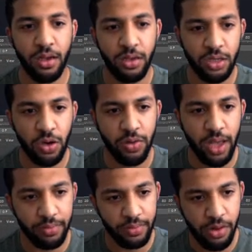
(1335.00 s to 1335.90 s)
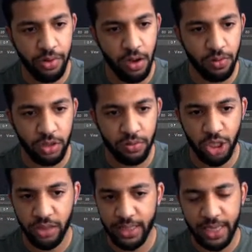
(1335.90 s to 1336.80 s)
So yeah, there we go. So
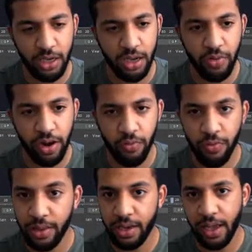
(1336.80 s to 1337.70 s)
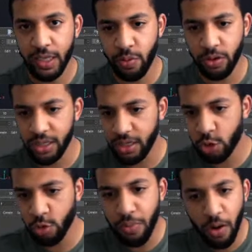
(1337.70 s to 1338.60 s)
that's how you can create a really nice
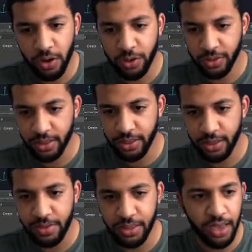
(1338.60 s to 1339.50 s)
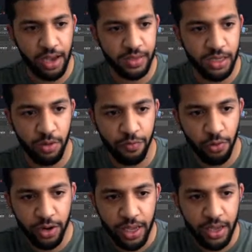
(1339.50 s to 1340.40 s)
procedural particle system inside of Cinema
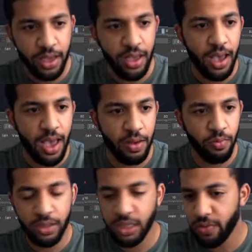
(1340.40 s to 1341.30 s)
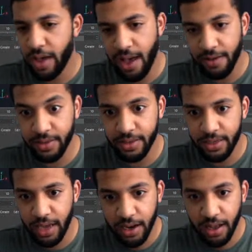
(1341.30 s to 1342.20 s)
4D. And then once you have this
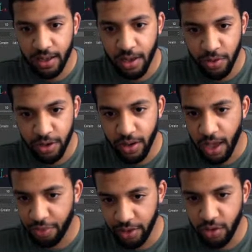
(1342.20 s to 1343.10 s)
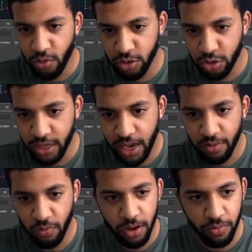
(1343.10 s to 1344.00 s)
data, I mean, I think you
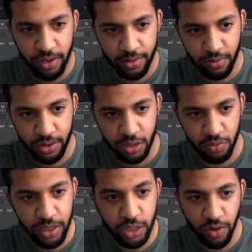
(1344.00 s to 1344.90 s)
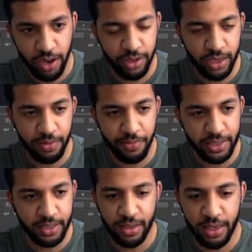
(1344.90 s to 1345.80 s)
understand what this means, right? We can
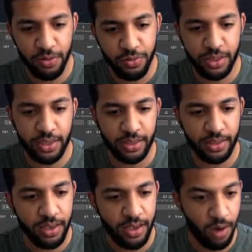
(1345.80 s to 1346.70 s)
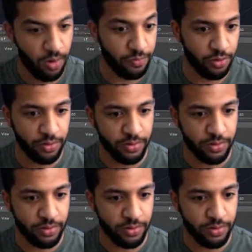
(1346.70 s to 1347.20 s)
basically use this however.